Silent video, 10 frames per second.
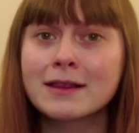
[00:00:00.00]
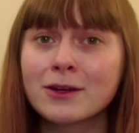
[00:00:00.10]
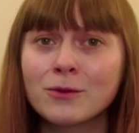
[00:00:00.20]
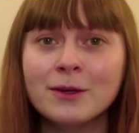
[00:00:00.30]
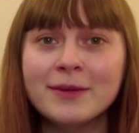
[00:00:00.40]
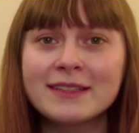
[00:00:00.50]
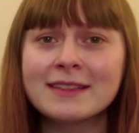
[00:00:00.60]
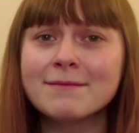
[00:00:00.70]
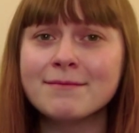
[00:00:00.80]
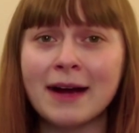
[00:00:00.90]
There will be
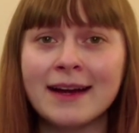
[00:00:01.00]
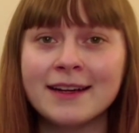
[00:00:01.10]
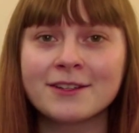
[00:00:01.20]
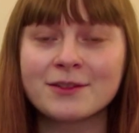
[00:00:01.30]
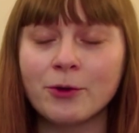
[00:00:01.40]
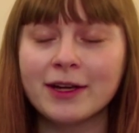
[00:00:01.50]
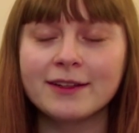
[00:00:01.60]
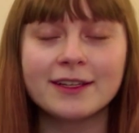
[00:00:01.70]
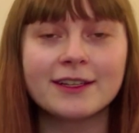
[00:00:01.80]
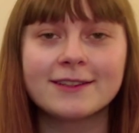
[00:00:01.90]
some minor
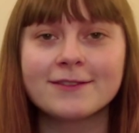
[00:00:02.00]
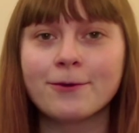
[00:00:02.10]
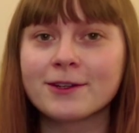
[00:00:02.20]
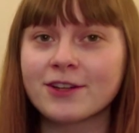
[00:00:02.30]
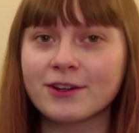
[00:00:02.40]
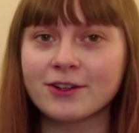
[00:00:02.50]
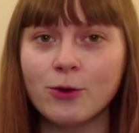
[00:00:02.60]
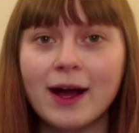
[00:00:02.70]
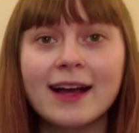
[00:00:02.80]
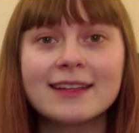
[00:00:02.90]
spoilers for certain
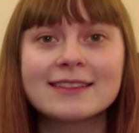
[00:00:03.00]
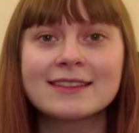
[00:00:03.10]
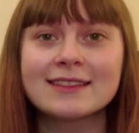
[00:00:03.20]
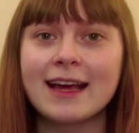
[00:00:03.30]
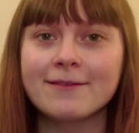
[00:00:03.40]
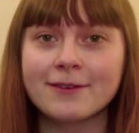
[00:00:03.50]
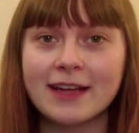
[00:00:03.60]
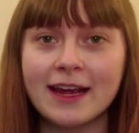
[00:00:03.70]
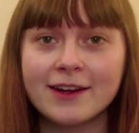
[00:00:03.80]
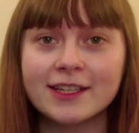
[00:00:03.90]
quests and for
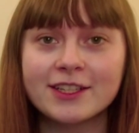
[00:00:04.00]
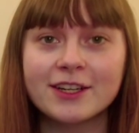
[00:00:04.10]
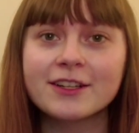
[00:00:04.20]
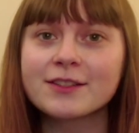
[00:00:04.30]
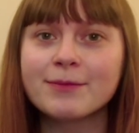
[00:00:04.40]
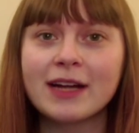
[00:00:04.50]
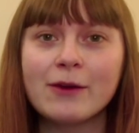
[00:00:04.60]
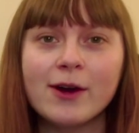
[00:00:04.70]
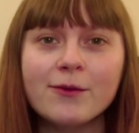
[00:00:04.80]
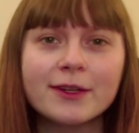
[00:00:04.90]
characters, but
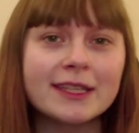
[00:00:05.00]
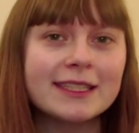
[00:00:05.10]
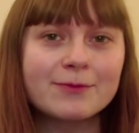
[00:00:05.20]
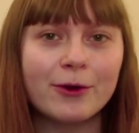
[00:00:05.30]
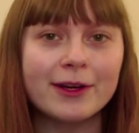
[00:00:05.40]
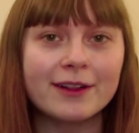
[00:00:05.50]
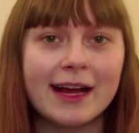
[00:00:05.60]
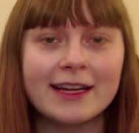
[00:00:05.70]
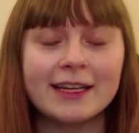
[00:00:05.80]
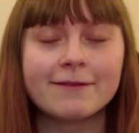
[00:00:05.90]
I won't really spoil
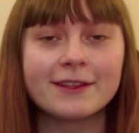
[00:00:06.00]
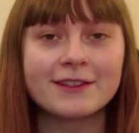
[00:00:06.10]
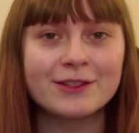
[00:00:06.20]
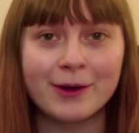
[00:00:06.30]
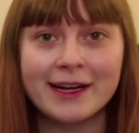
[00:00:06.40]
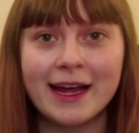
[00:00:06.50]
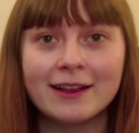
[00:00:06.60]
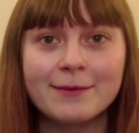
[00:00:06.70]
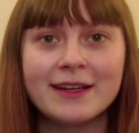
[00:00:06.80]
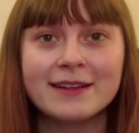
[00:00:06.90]
any of the story
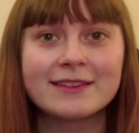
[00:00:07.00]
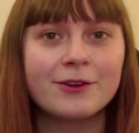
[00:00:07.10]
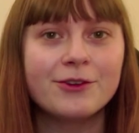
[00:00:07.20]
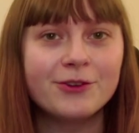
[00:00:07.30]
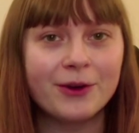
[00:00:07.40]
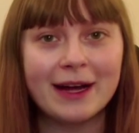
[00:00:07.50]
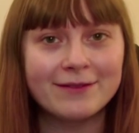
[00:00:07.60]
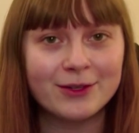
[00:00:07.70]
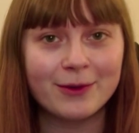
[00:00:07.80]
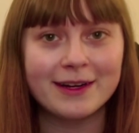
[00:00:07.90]
elements, so you don't
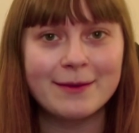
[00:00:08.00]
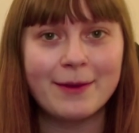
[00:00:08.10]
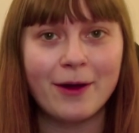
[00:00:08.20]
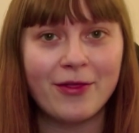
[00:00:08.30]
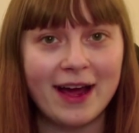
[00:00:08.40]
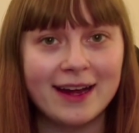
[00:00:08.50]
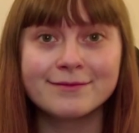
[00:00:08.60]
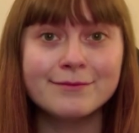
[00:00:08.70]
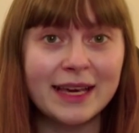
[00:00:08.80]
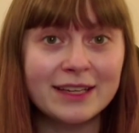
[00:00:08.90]
have to worry about that.
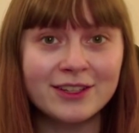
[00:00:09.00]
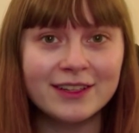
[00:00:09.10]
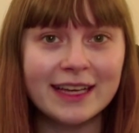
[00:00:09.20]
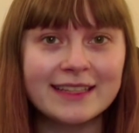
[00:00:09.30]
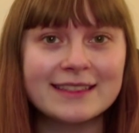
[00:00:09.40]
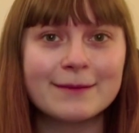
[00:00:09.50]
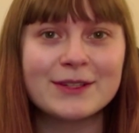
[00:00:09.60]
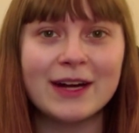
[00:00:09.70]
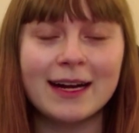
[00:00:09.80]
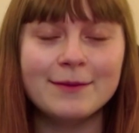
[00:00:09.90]
Make sure to like and
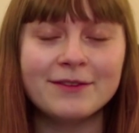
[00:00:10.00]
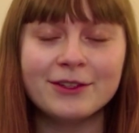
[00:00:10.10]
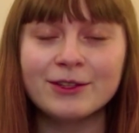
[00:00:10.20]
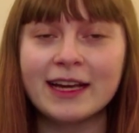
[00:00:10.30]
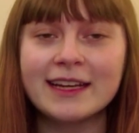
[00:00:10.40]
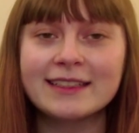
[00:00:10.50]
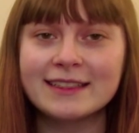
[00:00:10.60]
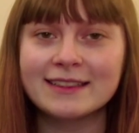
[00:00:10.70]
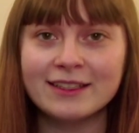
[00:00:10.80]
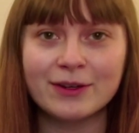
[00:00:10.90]
subscribe if you like
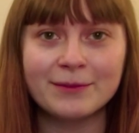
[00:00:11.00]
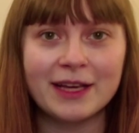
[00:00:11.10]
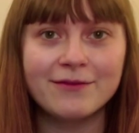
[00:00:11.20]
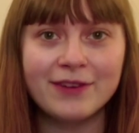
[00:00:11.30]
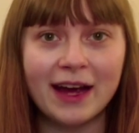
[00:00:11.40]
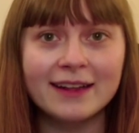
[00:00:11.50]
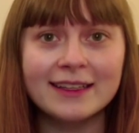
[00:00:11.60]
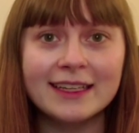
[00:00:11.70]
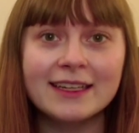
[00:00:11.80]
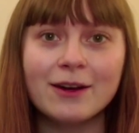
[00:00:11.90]
Disney Dreamlight
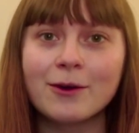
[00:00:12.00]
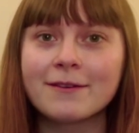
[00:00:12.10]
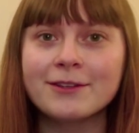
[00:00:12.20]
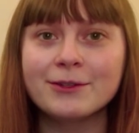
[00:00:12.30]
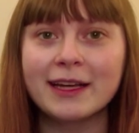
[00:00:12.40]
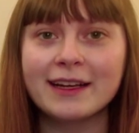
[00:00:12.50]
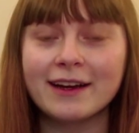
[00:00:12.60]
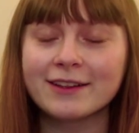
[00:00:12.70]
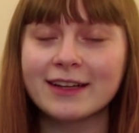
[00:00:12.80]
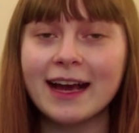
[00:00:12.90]
Valley or if you like
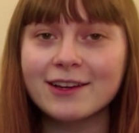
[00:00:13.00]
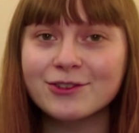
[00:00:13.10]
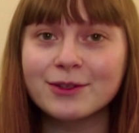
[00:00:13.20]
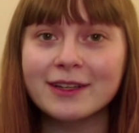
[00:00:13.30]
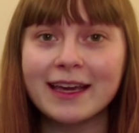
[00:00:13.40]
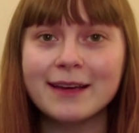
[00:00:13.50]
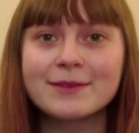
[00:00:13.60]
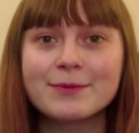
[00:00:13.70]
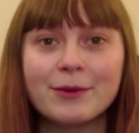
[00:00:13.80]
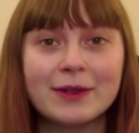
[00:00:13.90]
other casual
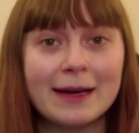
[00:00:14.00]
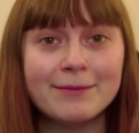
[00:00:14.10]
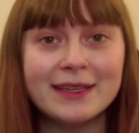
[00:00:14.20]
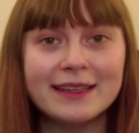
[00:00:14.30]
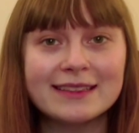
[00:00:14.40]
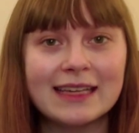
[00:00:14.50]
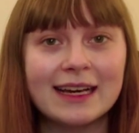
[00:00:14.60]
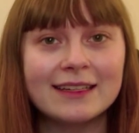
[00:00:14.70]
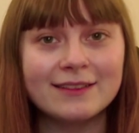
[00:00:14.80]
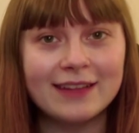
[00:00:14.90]
games, but with that being
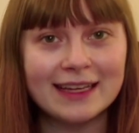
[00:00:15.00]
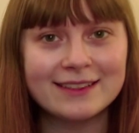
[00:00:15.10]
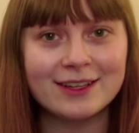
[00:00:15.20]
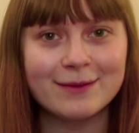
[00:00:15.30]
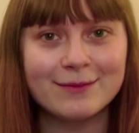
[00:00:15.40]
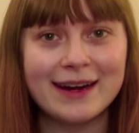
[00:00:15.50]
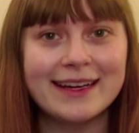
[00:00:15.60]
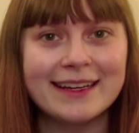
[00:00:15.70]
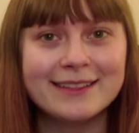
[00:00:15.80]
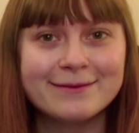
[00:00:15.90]
said, let's jump right
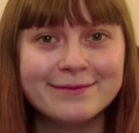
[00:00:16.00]
in.